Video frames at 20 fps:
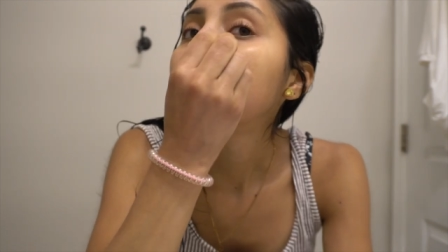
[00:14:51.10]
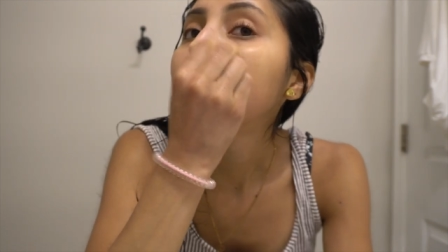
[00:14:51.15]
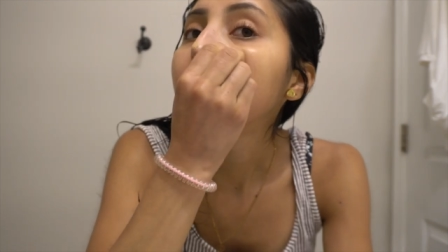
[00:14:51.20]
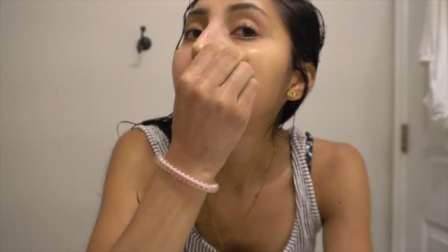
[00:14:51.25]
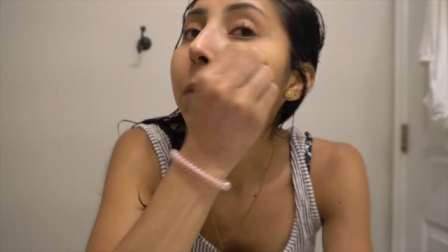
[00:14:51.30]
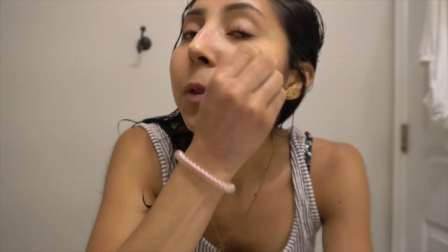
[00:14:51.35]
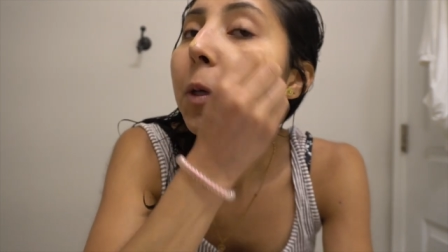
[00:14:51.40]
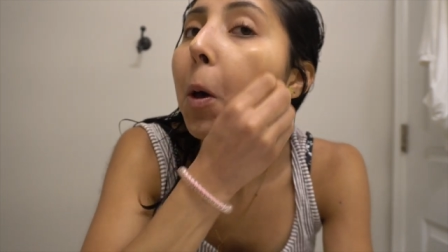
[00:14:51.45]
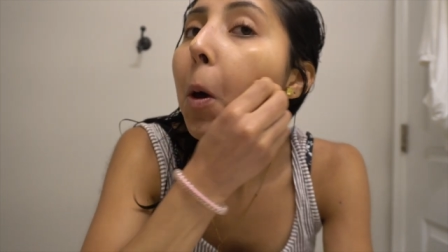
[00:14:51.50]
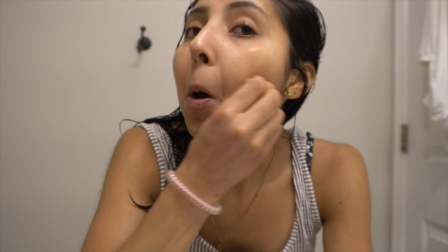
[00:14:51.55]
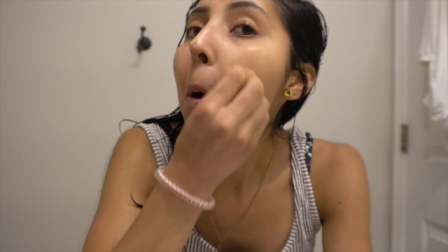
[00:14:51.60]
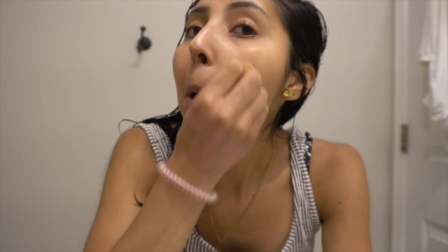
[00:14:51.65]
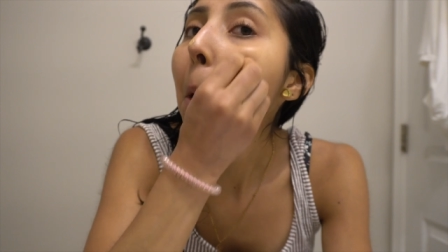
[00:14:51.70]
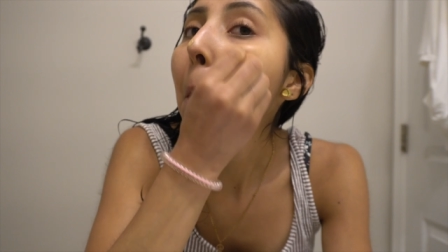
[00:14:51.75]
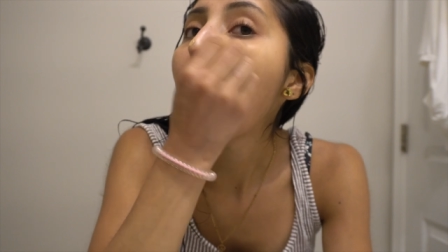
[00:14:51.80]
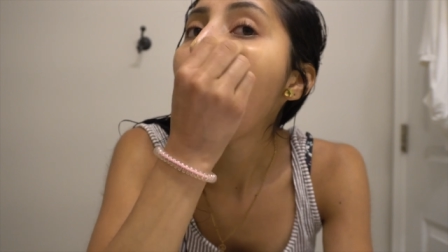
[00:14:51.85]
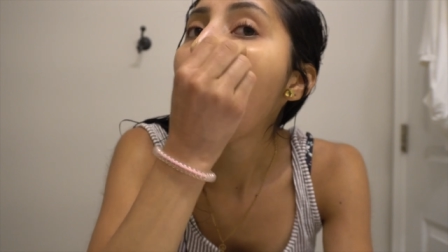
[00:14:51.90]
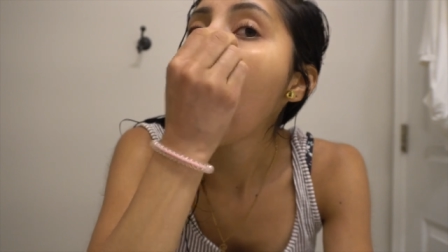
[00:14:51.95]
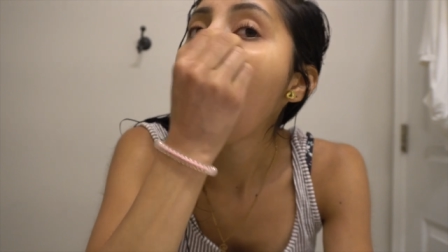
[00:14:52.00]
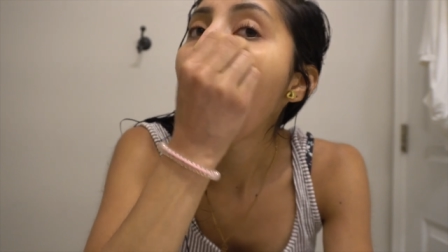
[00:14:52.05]

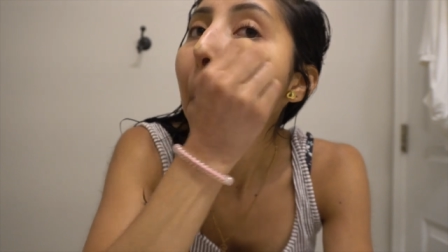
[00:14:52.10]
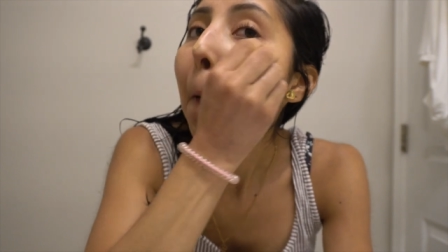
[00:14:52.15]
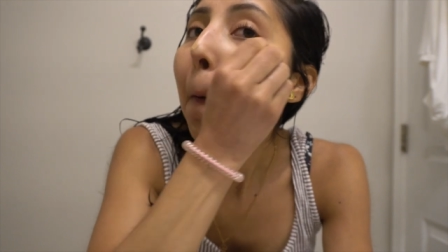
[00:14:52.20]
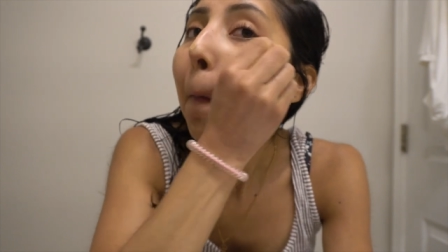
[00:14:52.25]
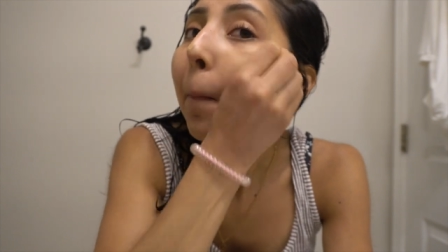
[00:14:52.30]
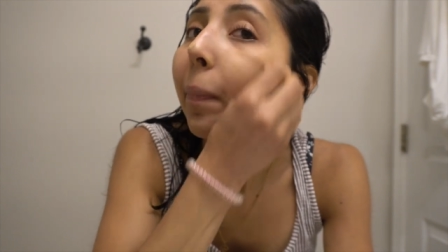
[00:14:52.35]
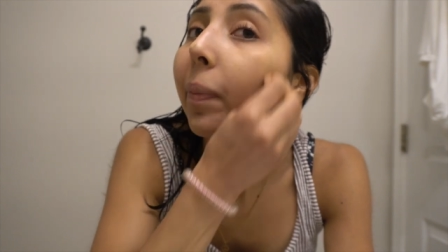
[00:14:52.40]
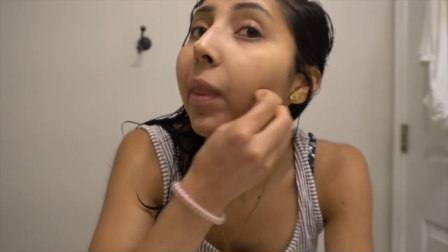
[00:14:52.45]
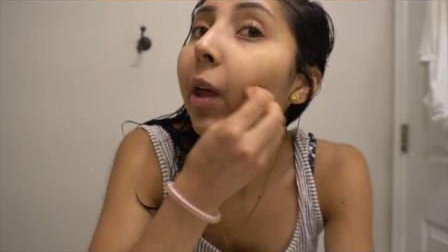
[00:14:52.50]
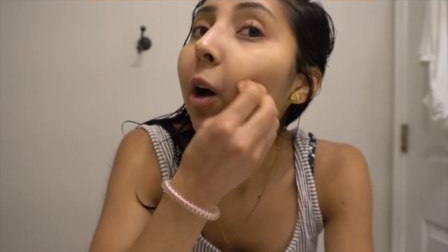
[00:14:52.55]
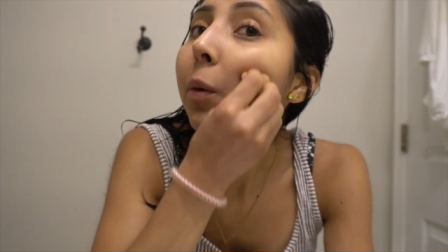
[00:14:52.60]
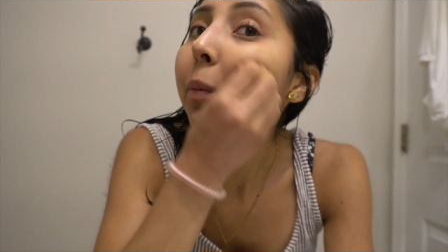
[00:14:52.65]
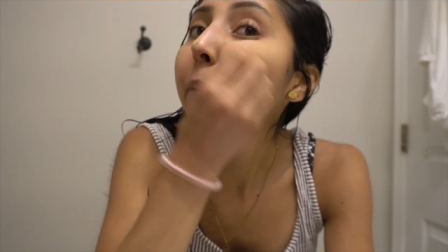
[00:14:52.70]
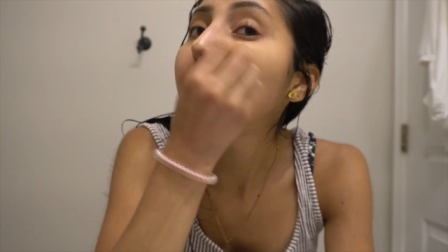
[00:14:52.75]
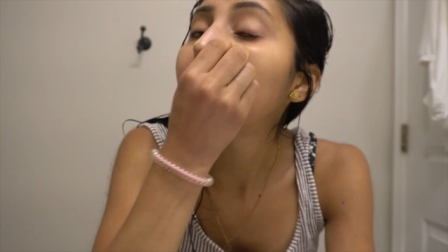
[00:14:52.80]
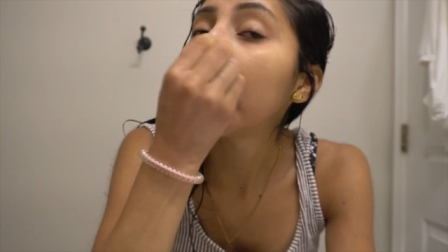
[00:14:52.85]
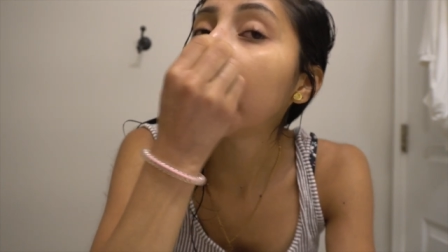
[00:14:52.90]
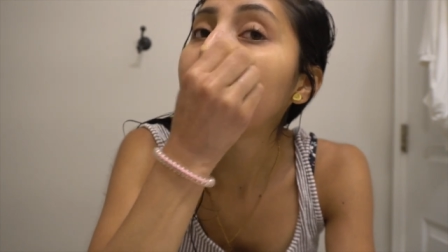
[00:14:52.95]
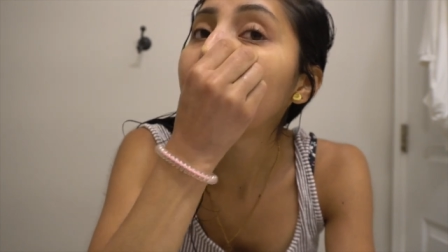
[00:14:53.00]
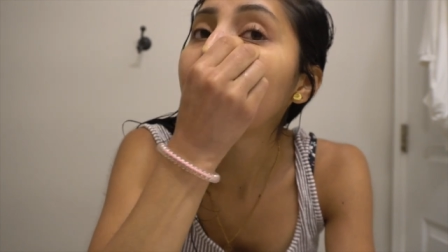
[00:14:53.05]
So that'll be
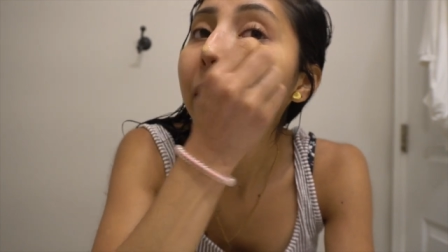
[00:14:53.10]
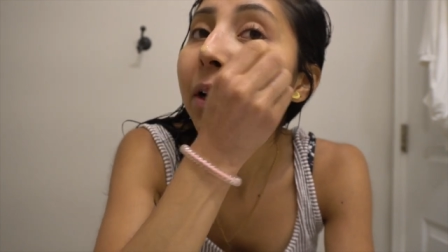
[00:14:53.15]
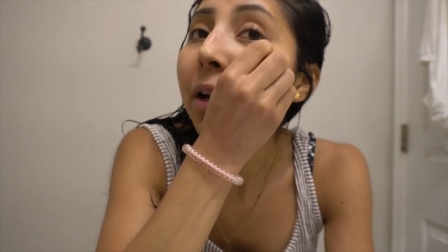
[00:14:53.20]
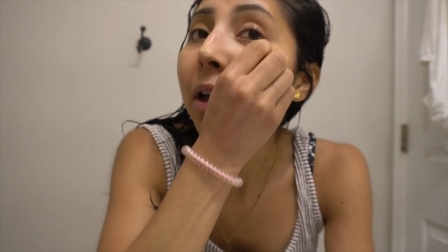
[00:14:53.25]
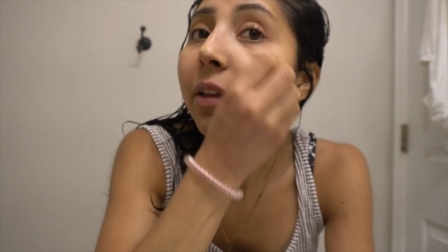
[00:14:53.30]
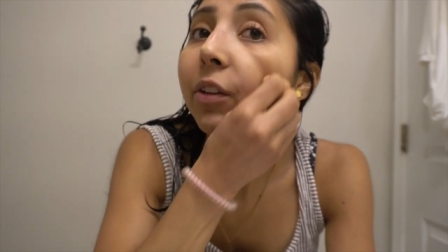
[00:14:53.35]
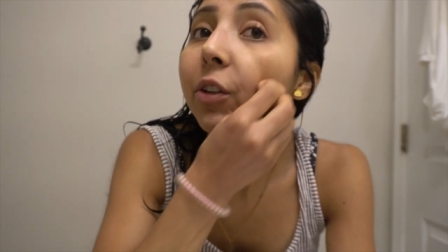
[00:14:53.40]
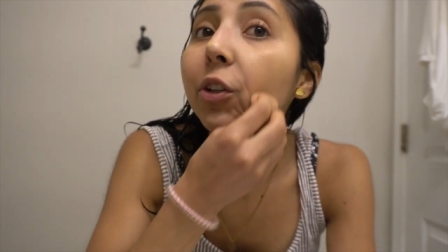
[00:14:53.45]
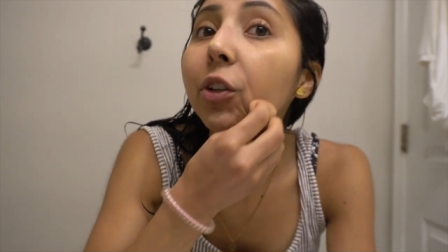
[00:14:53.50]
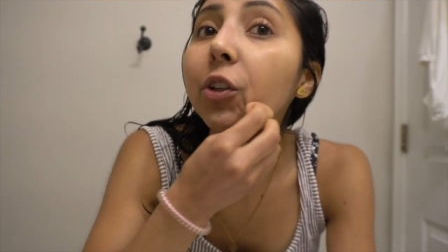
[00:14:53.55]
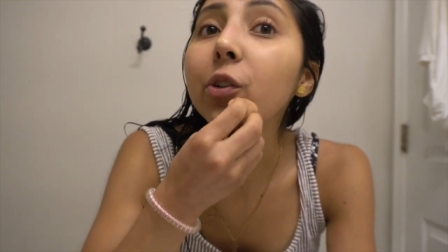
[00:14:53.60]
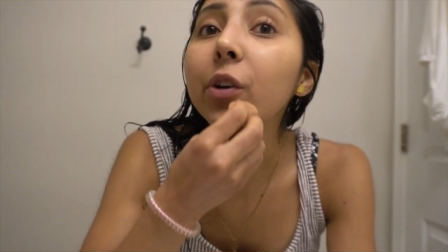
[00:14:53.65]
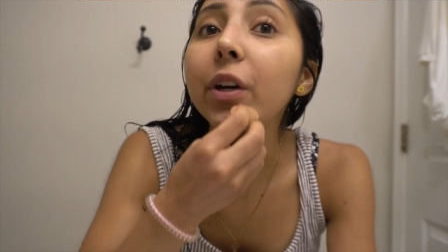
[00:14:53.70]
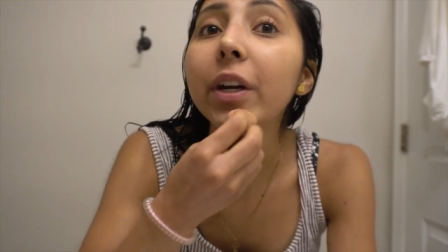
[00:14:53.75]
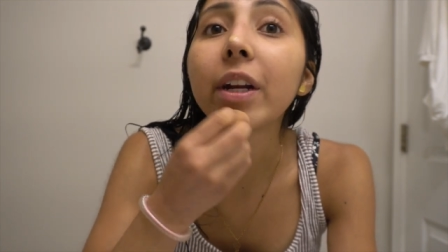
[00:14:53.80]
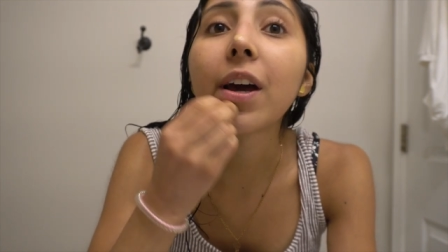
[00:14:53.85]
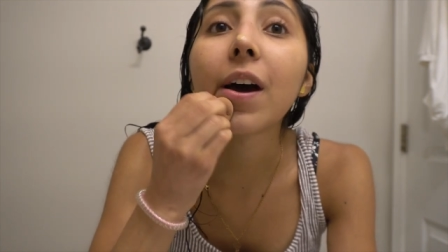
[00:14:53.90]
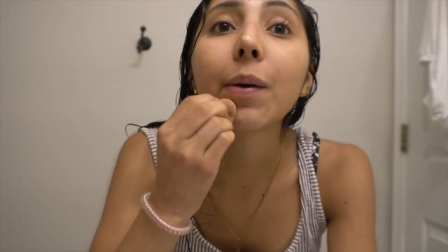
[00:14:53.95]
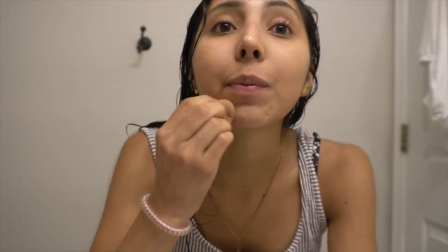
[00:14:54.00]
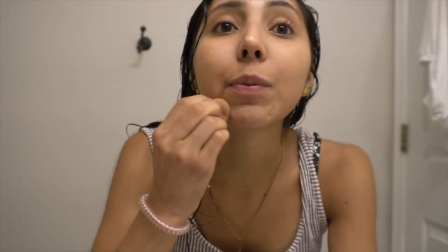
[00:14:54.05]
like another
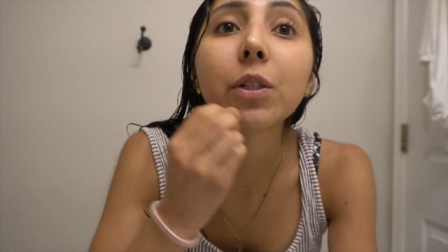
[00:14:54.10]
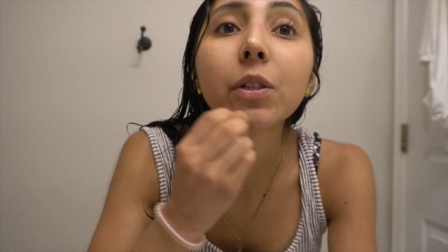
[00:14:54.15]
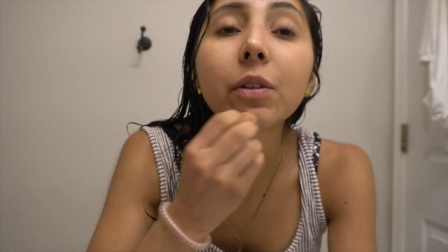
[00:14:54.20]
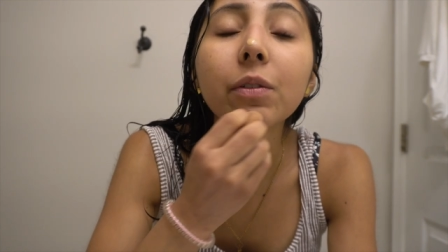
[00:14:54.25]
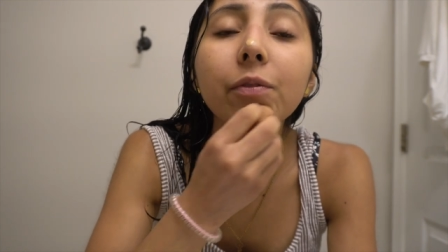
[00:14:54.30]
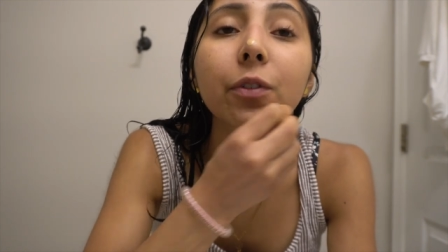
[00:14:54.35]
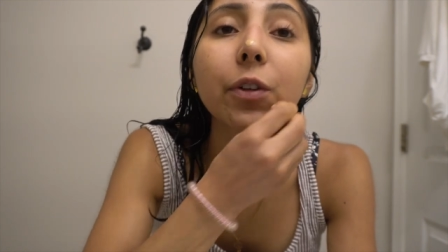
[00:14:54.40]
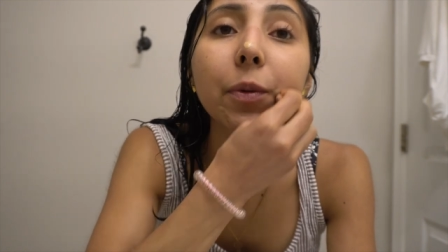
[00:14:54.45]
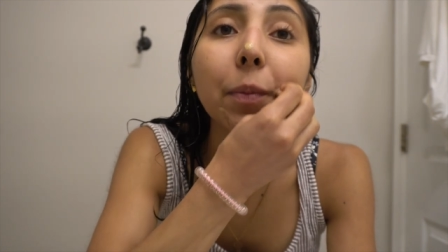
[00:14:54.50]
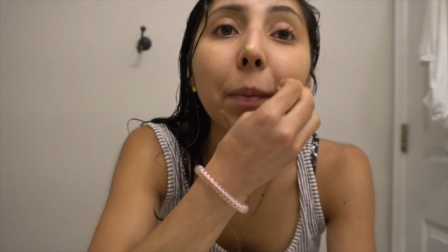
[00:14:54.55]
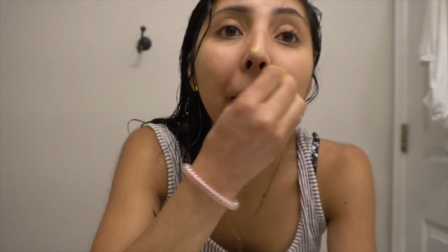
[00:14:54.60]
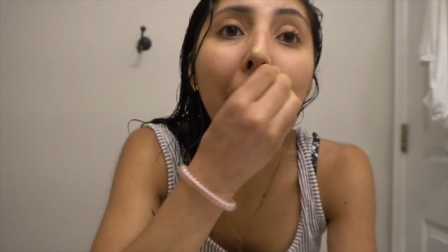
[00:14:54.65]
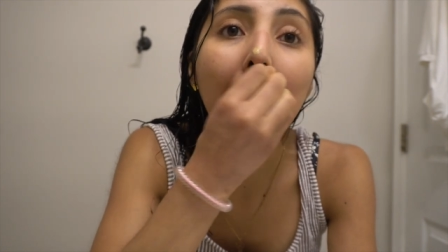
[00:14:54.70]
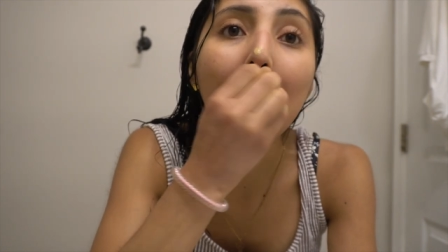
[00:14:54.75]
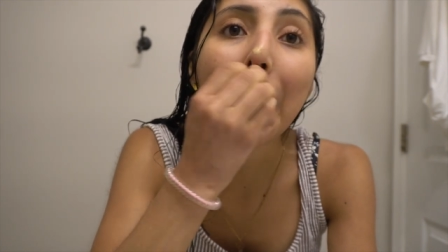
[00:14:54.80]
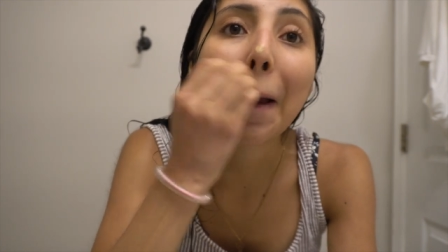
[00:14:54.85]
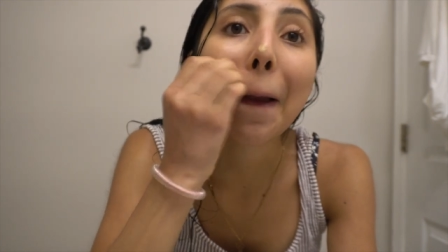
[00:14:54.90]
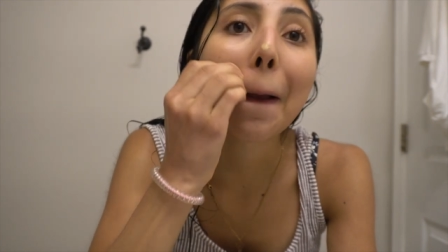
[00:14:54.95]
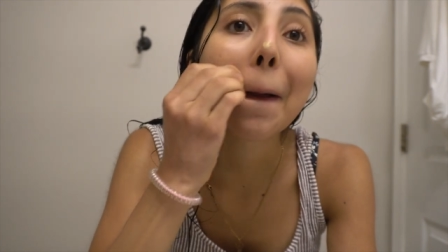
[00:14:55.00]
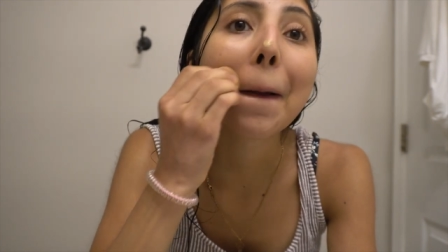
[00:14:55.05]
great option for me